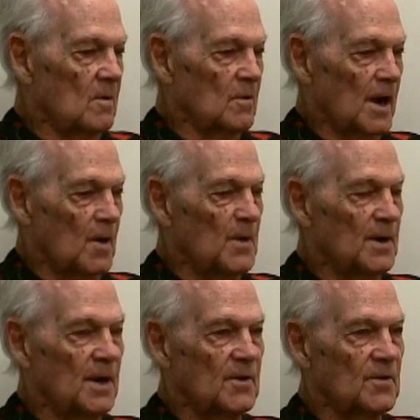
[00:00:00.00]

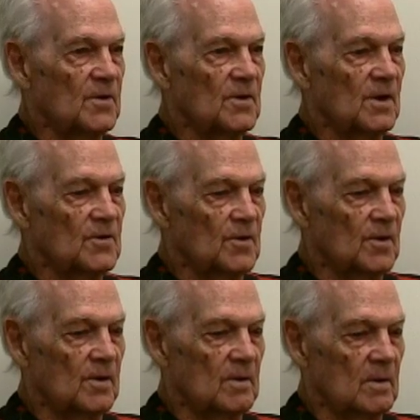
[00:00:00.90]
recommendations that
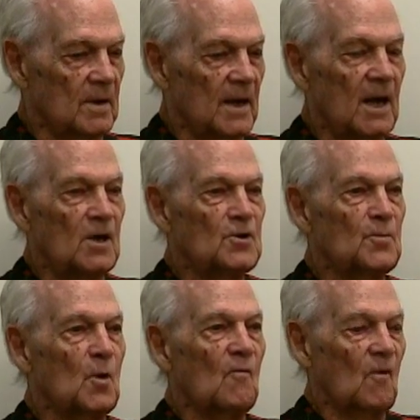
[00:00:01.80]
you're
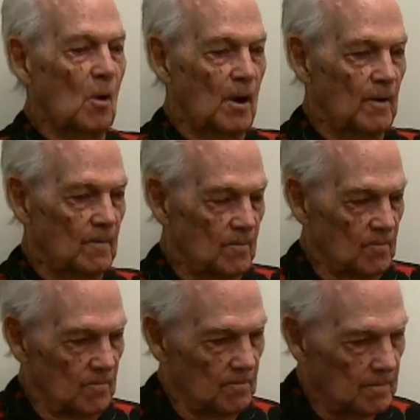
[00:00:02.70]
eligible for it.
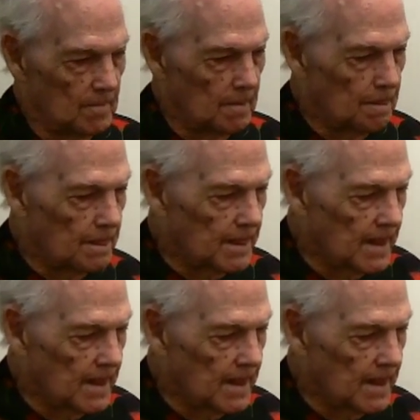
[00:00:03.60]
Right.